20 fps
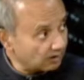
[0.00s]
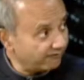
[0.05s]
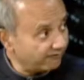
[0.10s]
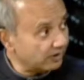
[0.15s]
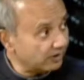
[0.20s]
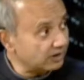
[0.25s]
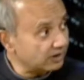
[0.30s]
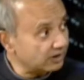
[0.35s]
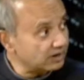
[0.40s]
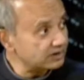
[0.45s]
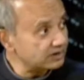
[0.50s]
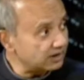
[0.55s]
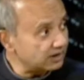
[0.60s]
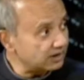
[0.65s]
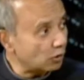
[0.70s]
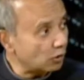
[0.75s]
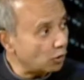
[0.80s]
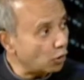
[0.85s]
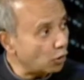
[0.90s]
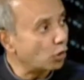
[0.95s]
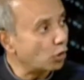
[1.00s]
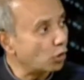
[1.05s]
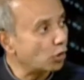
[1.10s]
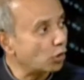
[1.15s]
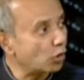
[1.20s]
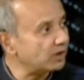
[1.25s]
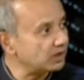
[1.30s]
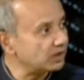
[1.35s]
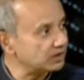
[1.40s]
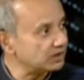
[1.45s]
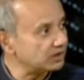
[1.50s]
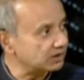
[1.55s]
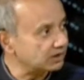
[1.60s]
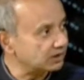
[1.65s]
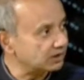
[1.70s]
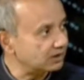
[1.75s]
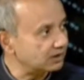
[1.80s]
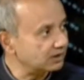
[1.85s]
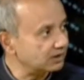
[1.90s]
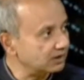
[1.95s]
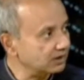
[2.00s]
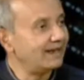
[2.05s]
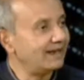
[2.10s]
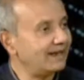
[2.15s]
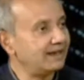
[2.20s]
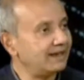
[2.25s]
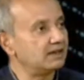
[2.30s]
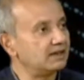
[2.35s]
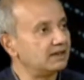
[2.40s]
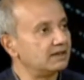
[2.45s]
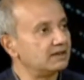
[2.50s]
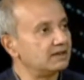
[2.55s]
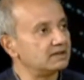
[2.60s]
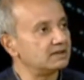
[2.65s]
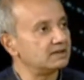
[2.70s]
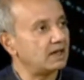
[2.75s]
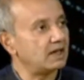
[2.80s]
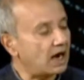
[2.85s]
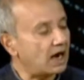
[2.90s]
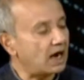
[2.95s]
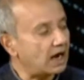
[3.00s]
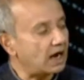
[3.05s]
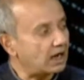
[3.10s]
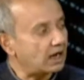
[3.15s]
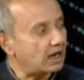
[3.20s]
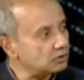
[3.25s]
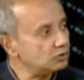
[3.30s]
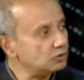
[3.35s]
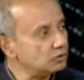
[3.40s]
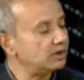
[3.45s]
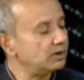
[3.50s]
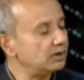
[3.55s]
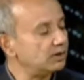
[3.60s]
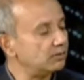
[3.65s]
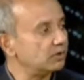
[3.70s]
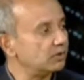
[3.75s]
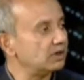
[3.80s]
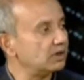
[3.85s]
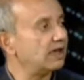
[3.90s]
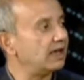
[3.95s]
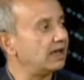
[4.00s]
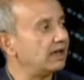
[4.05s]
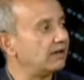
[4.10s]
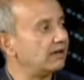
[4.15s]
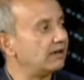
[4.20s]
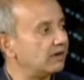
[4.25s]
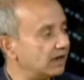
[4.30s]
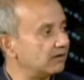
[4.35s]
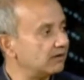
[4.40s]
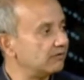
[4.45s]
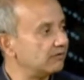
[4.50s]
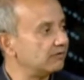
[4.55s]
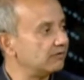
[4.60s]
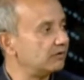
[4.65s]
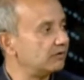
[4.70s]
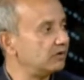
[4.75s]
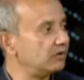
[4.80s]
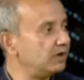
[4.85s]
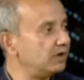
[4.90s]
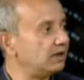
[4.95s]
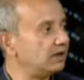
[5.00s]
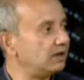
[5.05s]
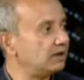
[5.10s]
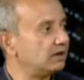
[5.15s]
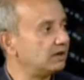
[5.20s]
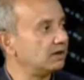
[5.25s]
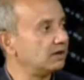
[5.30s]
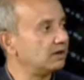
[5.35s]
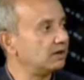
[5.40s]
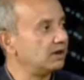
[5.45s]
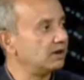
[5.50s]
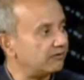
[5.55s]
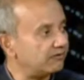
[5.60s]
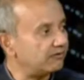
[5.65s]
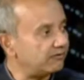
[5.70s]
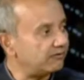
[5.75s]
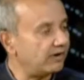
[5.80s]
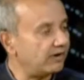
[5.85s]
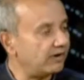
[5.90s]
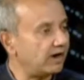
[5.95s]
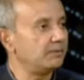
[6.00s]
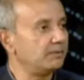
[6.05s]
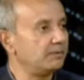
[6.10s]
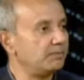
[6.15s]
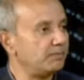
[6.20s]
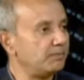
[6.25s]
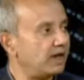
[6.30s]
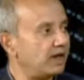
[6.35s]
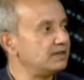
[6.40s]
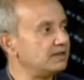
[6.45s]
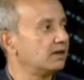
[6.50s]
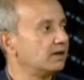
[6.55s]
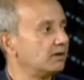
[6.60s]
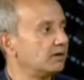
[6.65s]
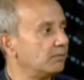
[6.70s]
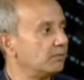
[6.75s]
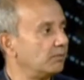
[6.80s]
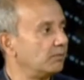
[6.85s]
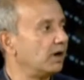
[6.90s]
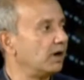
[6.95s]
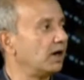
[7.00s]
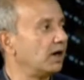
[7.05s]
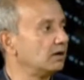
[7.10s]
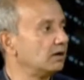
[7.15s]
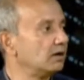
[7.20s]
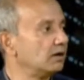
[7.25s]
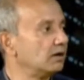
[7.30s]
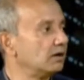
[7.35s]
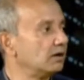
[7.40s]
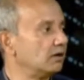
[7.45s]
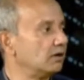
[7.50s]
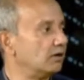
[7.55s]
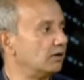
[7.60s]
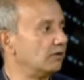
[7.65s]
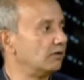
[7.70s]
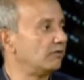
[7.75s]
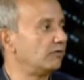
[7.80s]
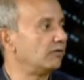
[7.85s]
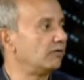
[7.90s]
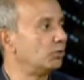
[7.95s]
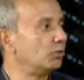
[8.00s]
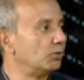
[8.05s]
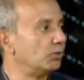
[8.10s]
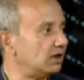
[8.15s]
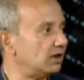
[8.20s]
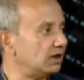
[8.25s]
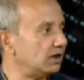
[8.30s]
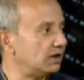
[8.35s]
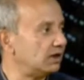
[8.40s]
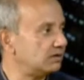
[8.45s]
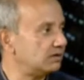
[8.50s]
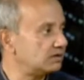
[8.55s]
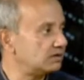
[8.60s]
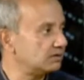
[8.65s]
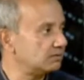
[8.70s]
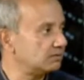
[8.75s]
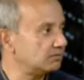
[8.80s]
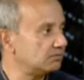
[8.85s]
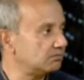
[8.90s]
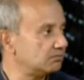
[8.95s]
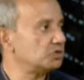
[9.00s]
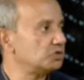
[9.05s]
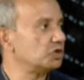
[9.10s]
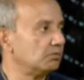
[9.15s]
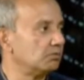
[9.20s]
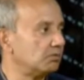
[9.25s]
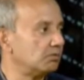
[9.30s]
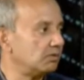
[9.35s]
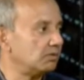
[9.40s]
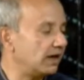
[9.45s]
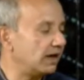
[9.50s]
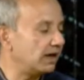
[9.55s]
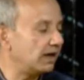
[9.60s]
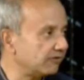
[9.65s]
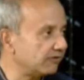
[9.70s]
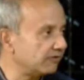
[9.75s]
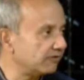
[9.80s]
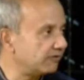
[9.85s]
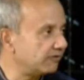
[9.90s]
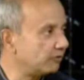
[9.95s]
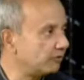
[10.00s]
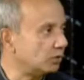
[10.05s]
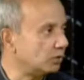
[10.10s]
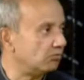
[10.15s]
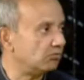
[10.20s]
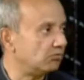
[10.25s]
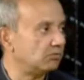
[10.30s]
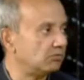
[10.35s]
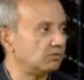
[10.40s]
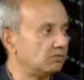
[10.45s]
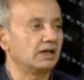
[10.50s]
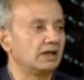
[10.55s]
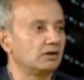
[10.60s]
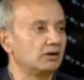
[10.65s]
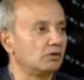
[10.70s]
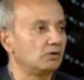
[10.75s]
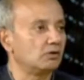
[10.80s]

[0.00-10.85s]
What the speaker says: first and core mission is, do people have enough to meet a very basic bundle of human needs? So enough food, like